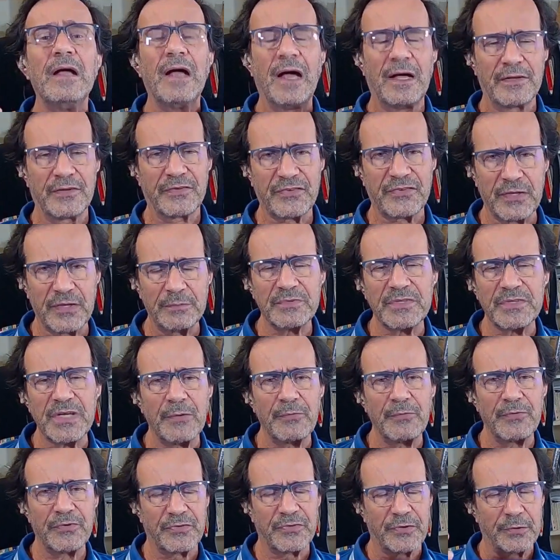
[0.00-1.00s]
At the same
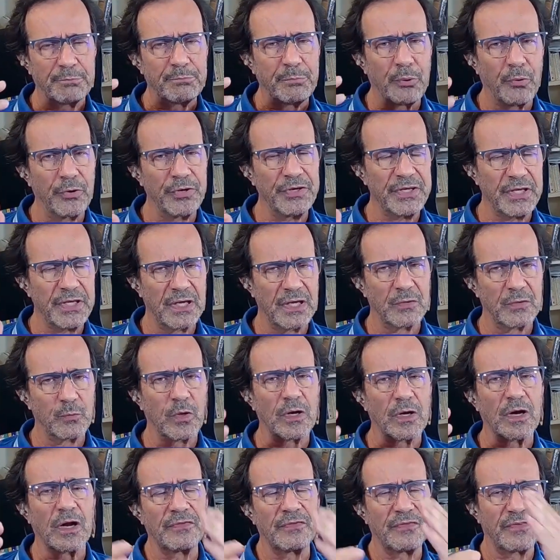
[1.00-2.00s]
time, we start pointing at
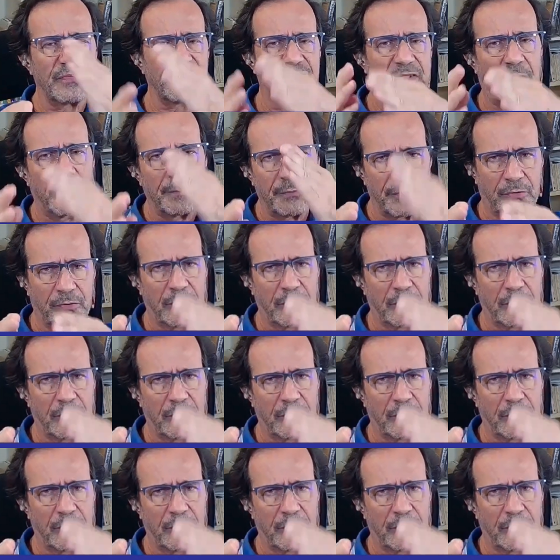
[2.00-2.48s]
what are the steps